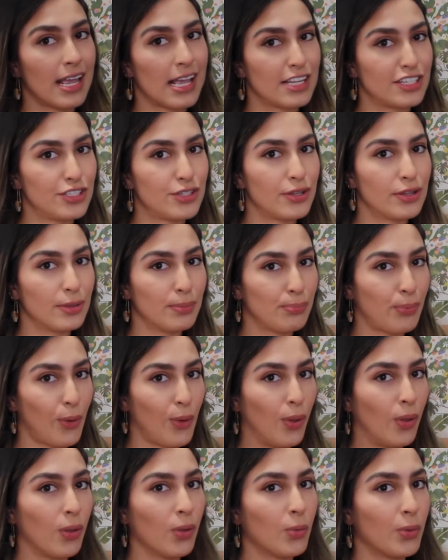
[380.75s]
into the
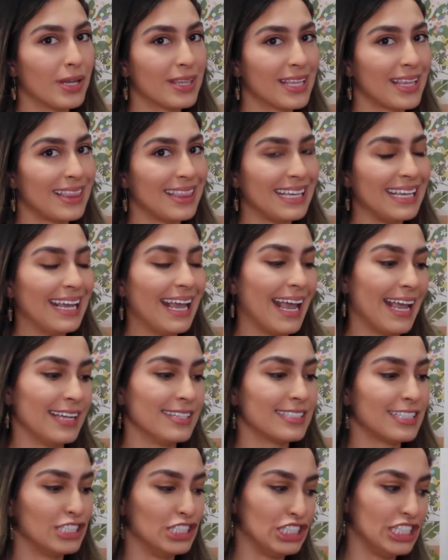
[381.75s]
bowl with the
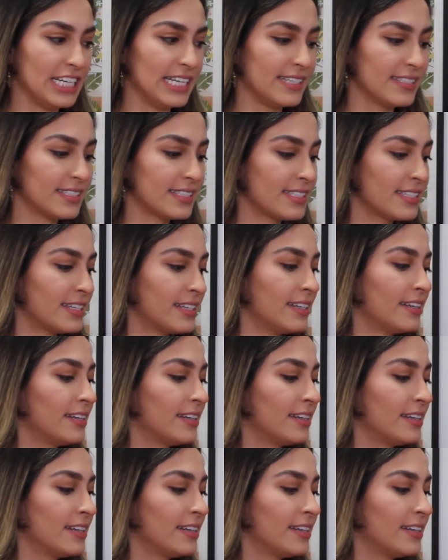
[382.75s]
eggs and cheese.